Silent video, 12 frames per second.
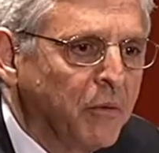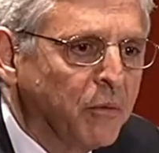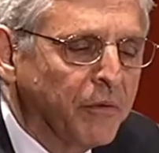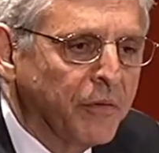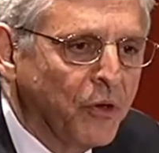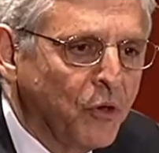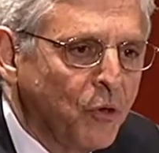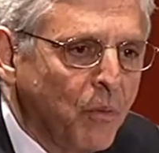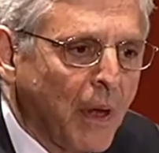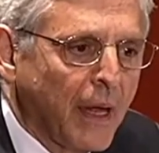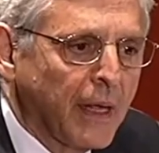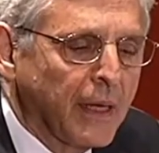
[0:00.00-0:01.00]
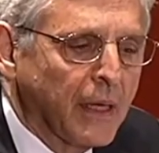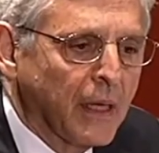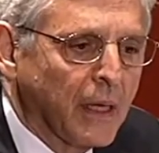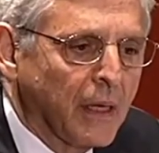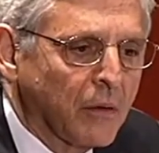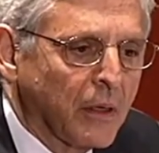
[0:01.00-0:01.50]
review by
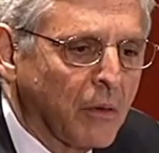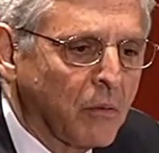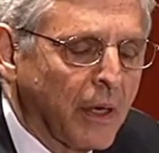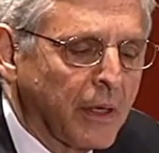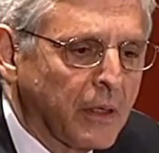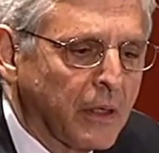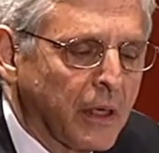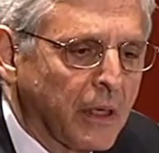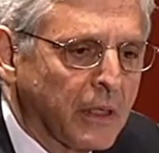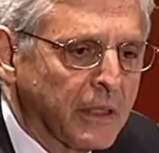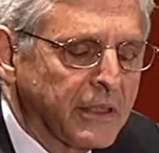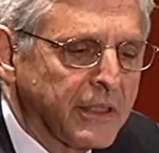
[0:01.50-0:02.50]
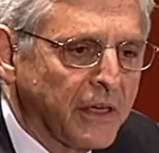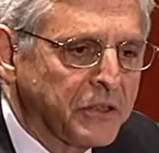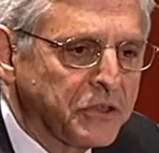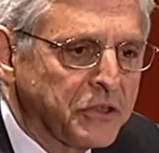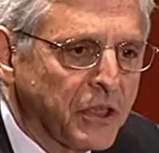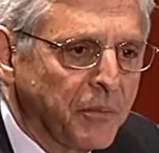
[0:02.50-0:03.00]
uh, that, that an uh,
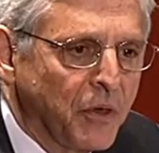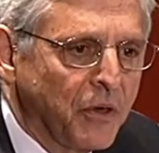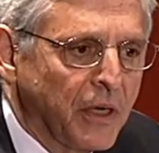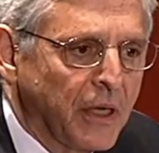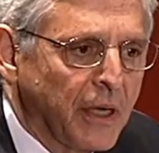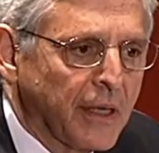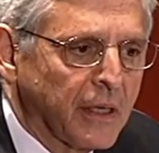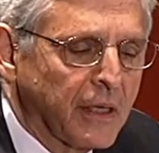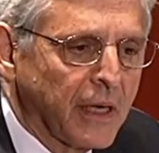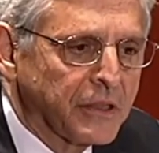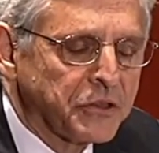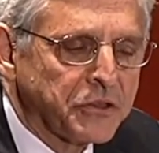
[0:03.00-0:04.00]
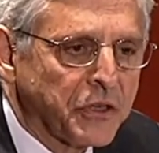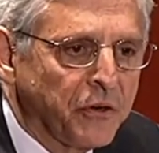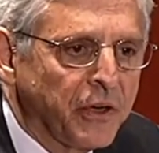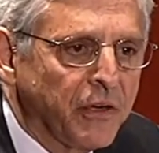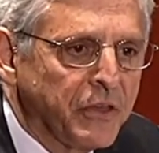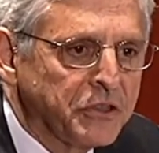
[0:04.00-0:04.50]
intelligence community and the National
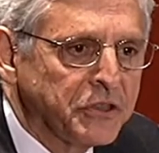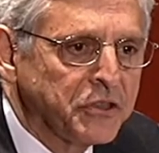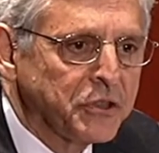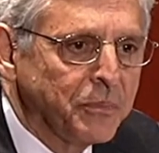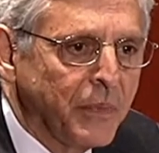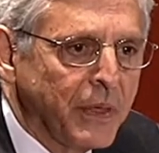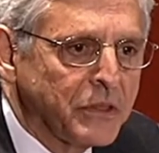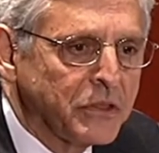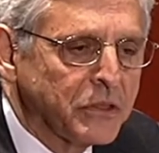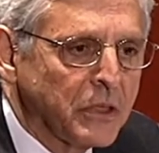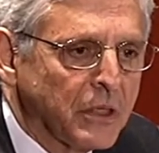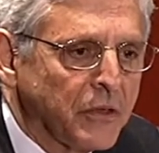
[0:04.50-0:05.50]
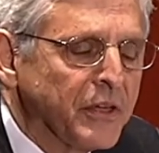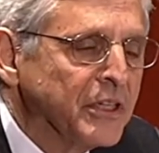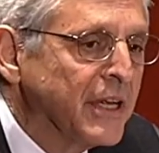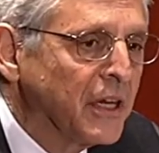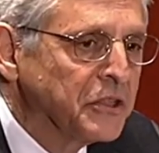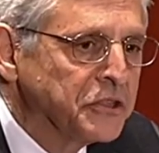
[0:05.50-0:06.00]
Security Division submits uh, to the
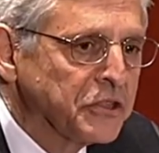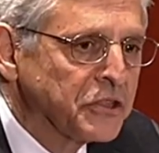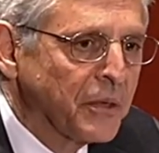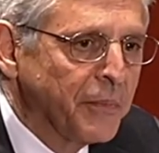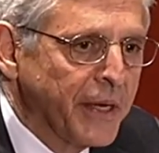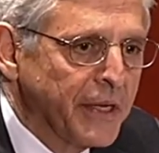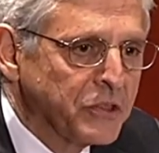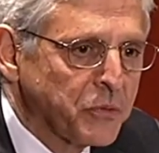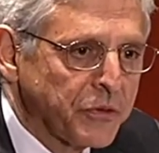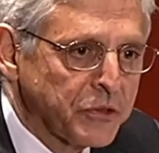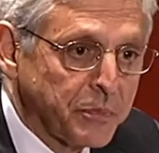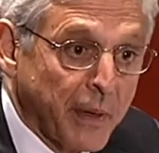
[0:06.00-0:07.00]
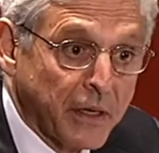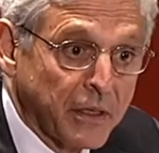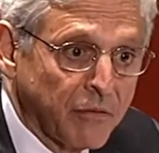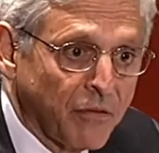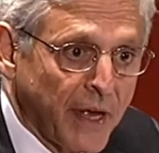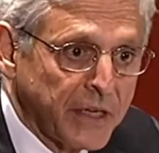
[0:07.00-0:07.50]
intelligence Committees with respect to
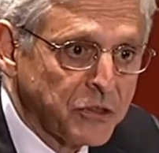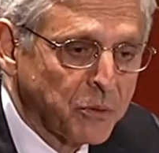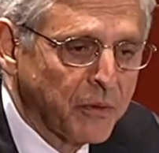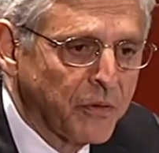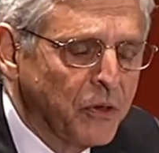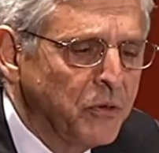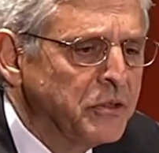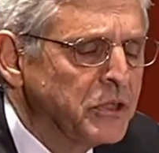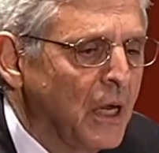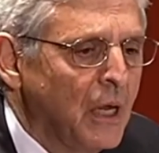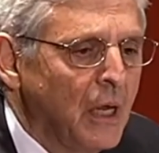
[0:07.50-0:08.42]
FISA reviews.